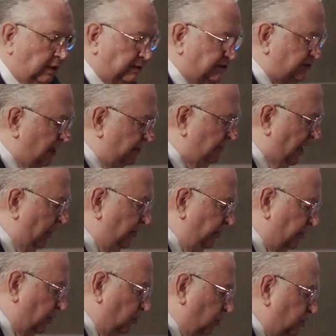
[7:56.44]
and somehow
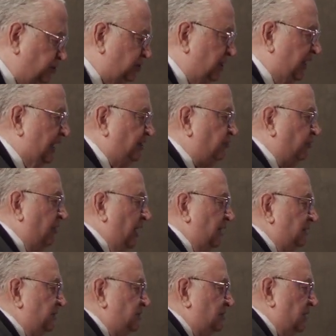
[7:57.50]
in the course of that
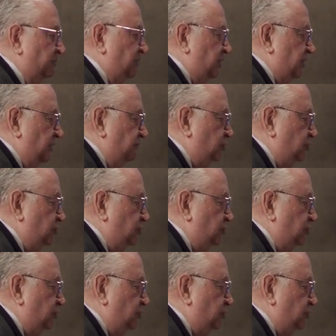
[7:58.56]
trial, the subject